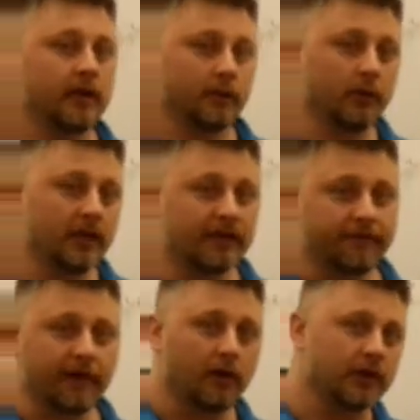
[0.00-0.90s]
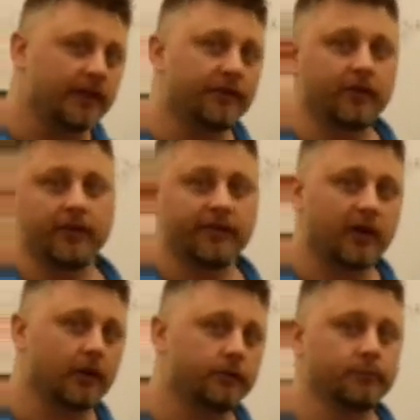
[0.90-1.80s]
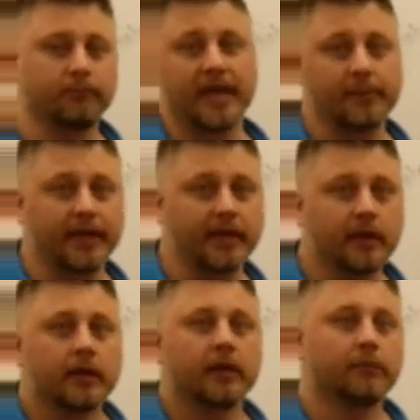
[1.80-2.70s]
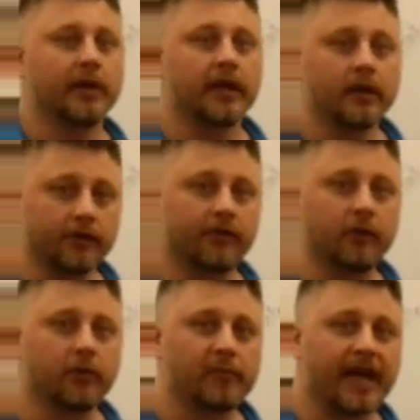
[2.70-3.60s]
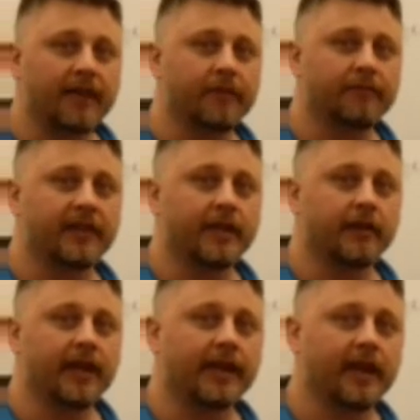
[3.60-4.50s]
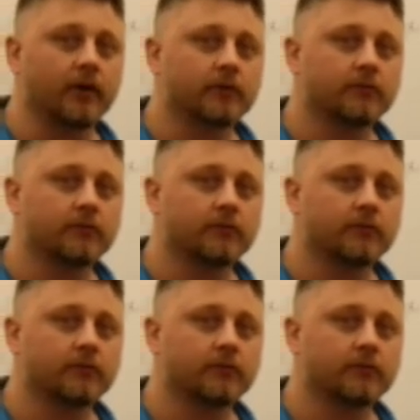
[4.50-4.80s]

Will it fall into the zone? Maybe, but let's do the math and figure that out.